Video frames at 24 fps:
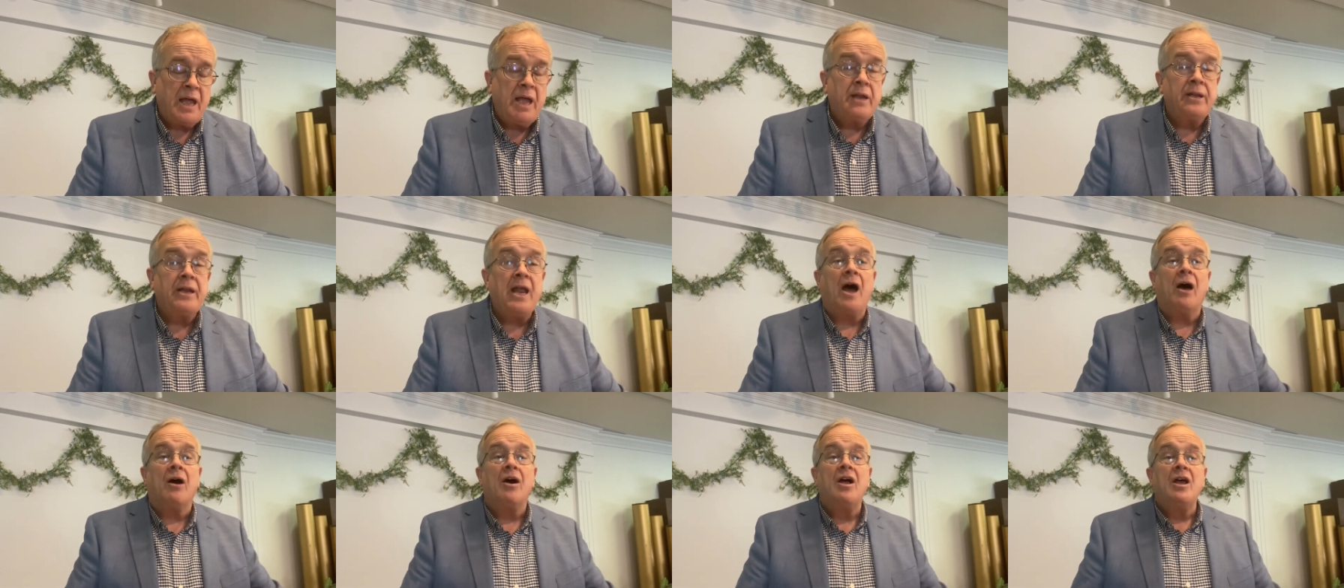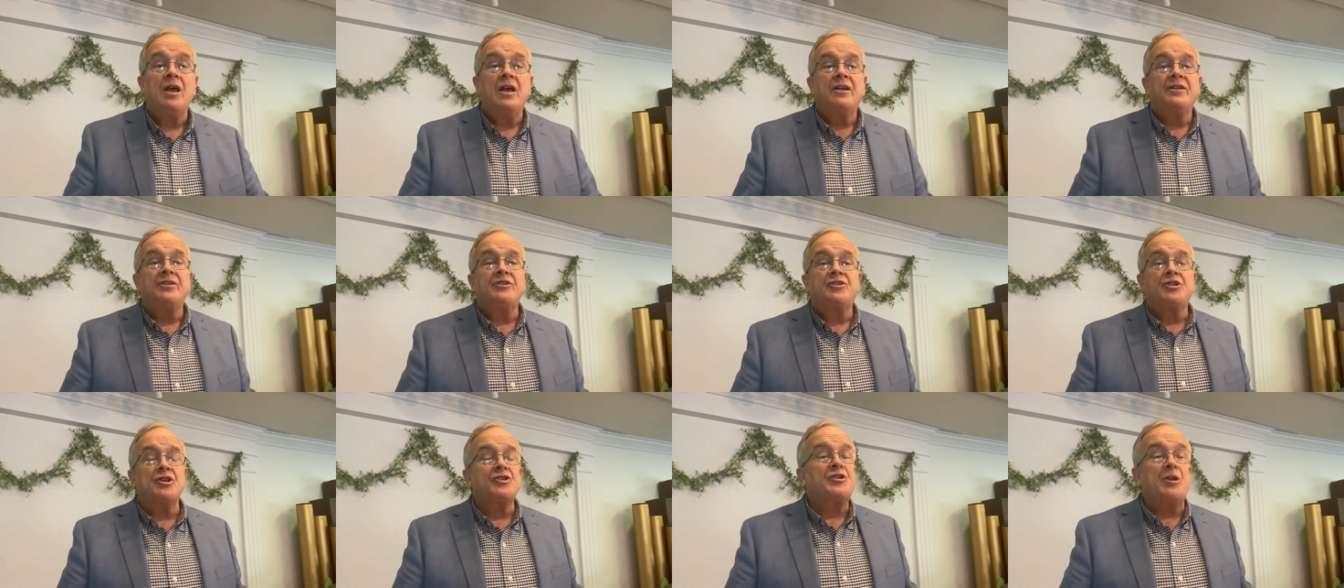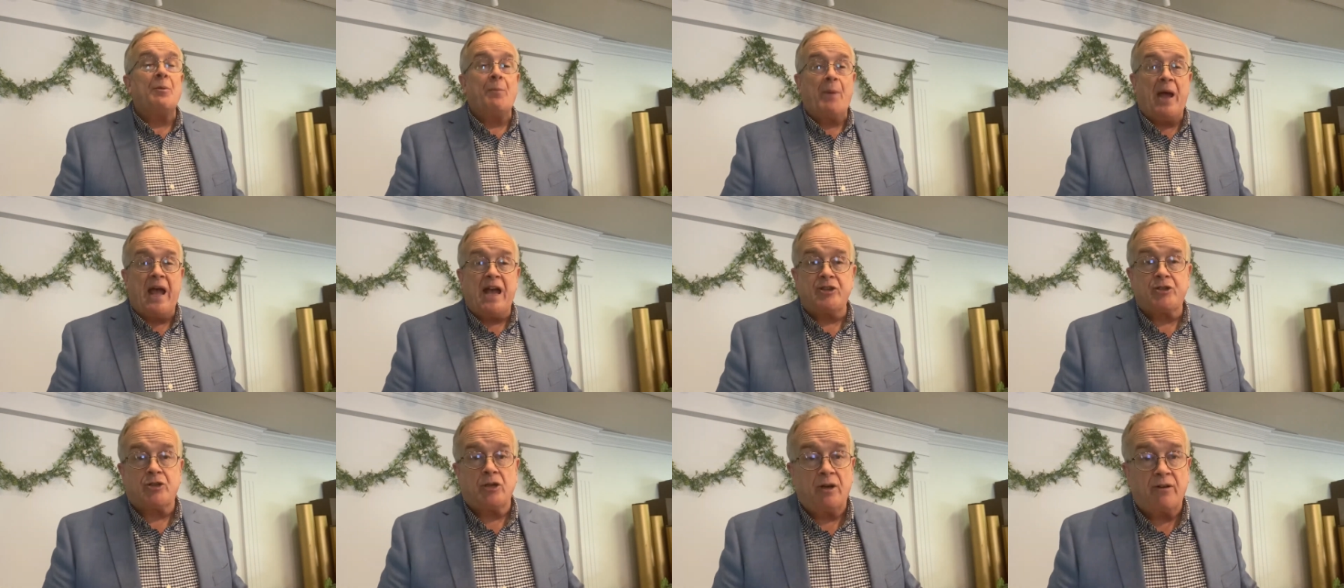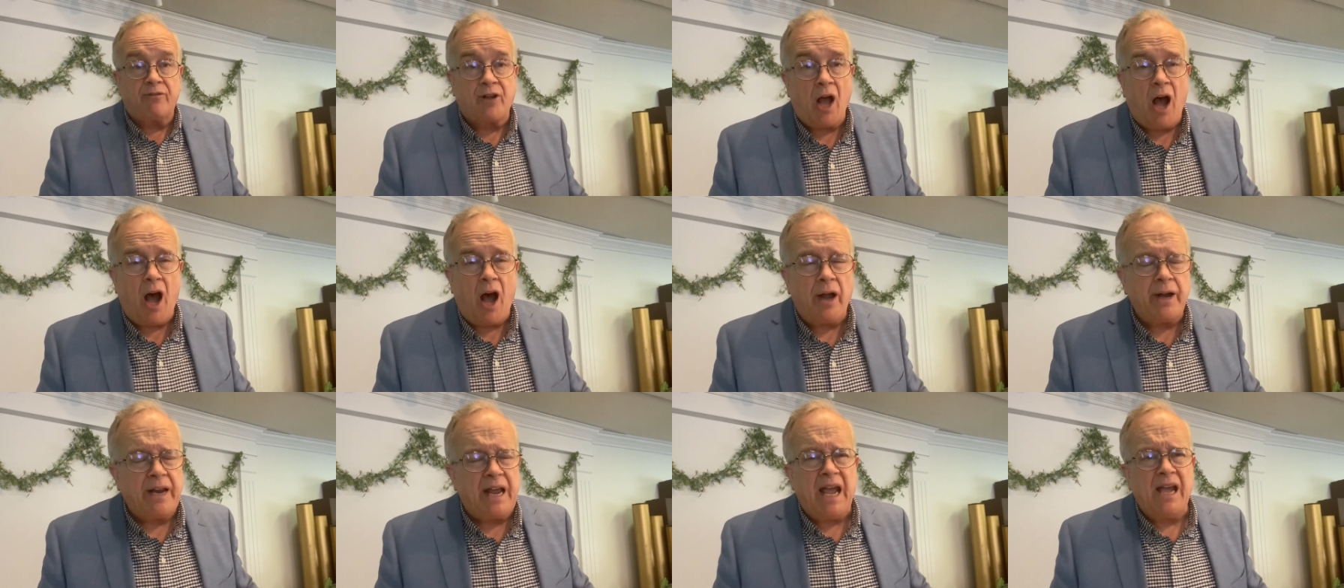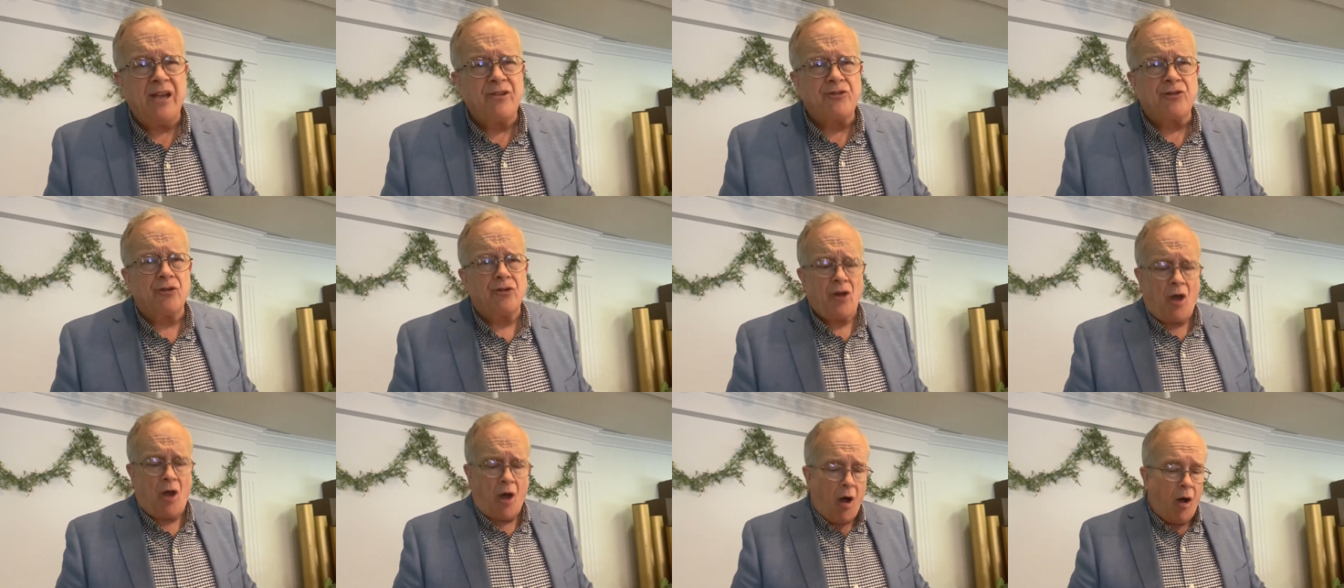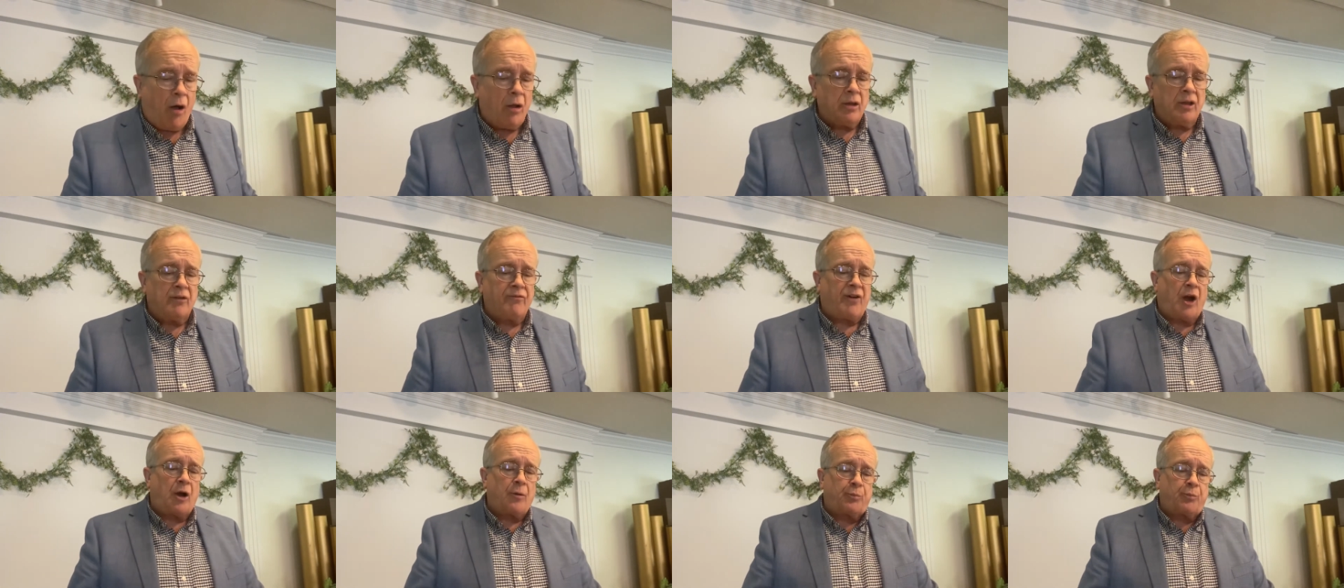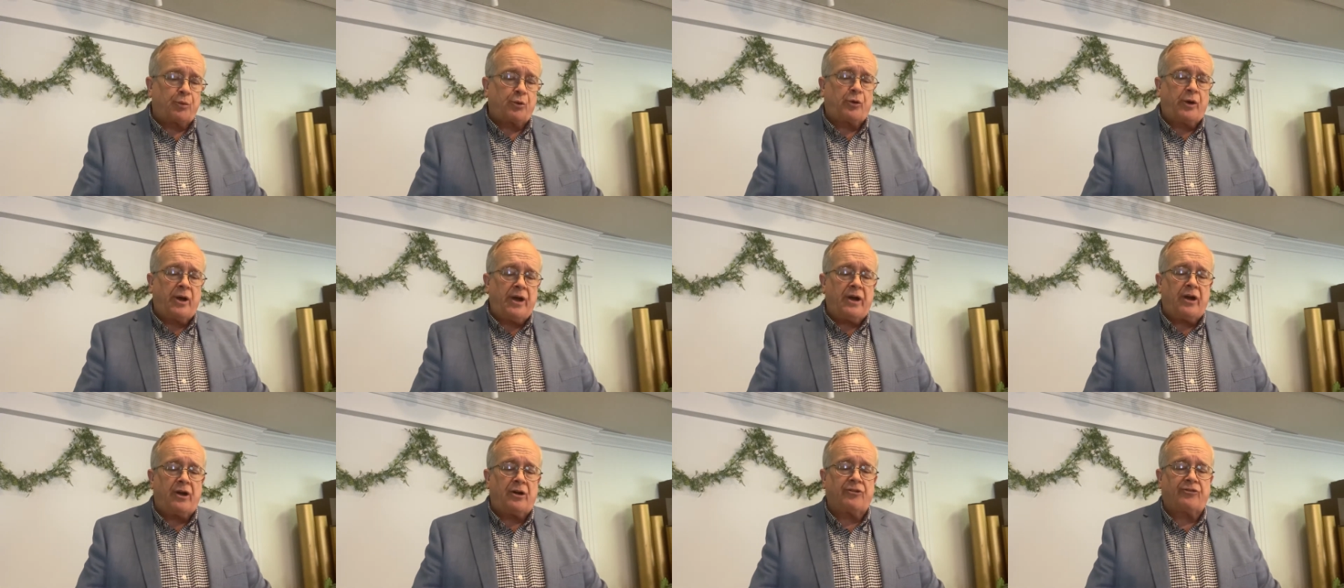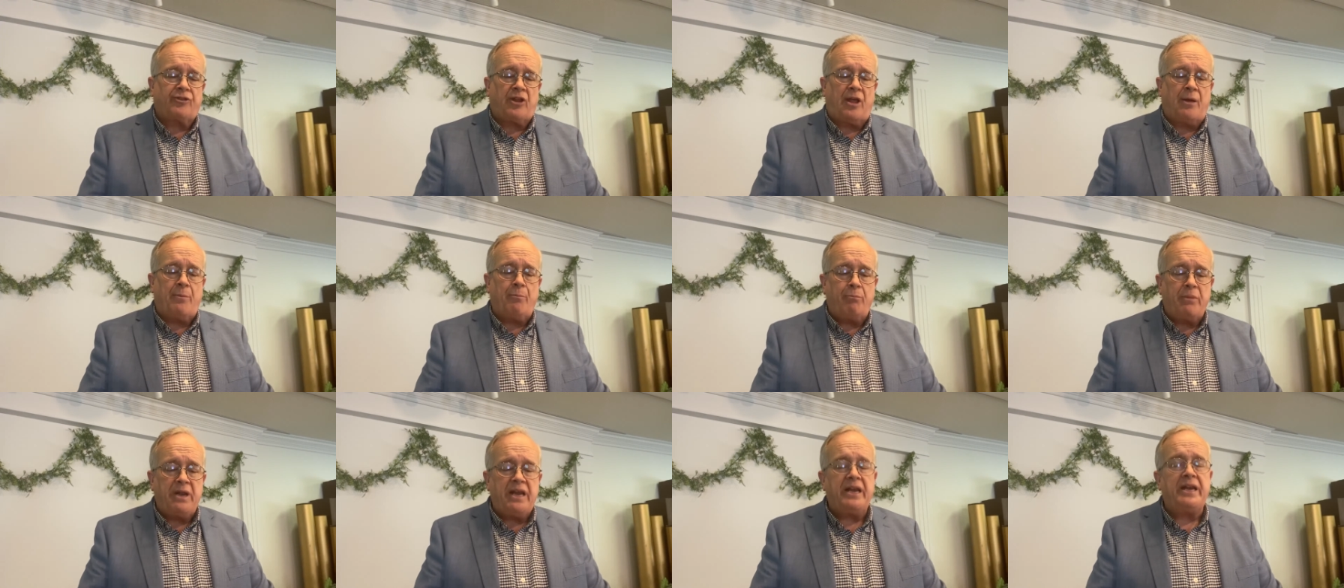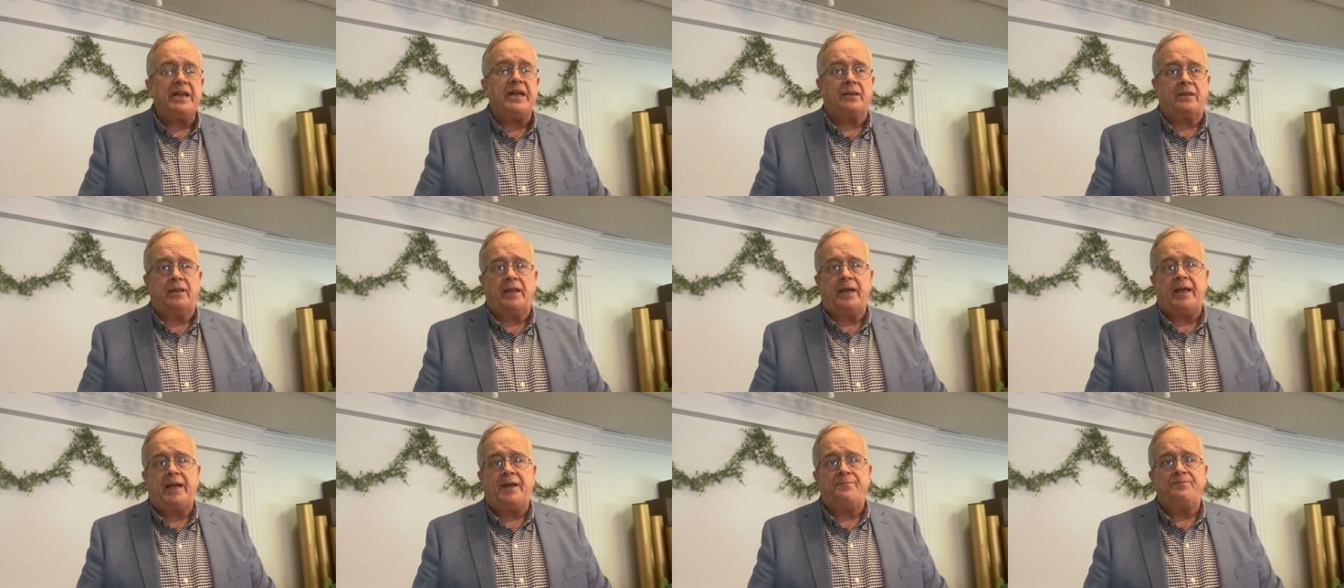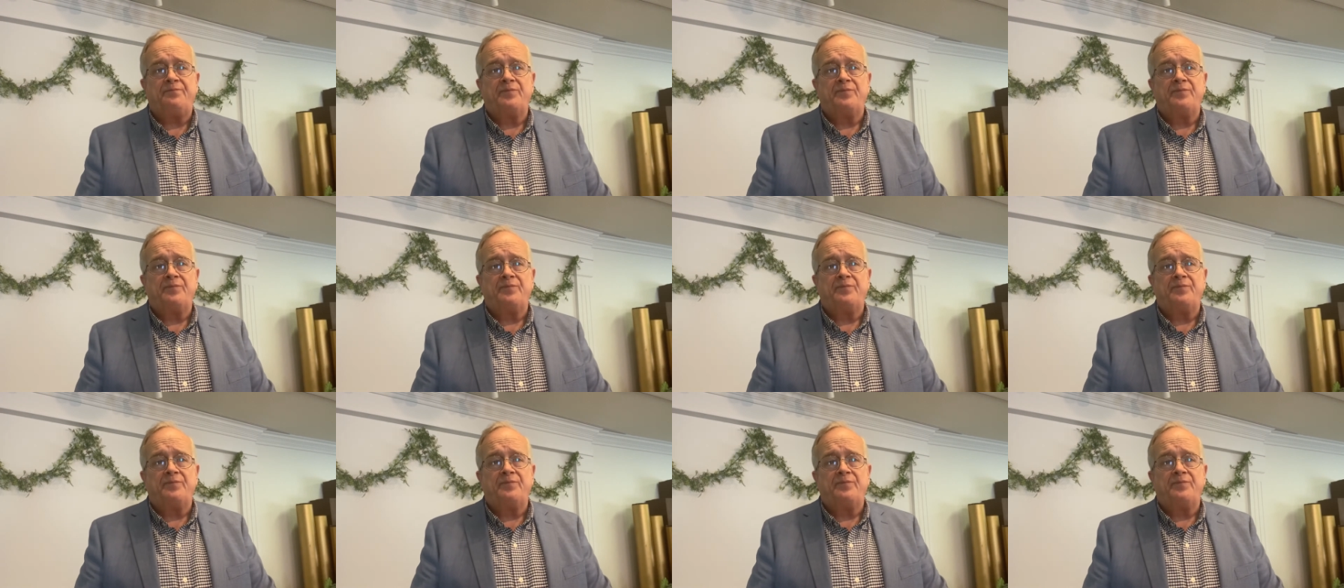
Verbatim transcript: Now, just imagine if God answered all of our prayers immediately.